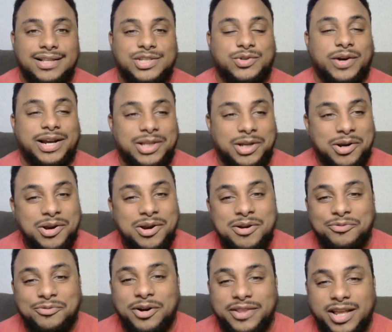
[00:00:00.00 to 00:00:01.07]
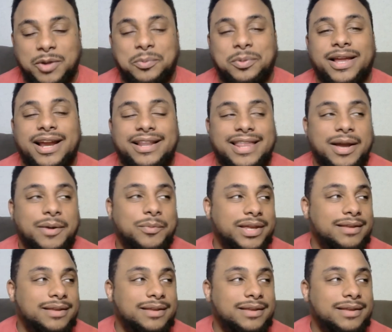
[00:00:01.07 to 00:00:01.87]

trailer for another player that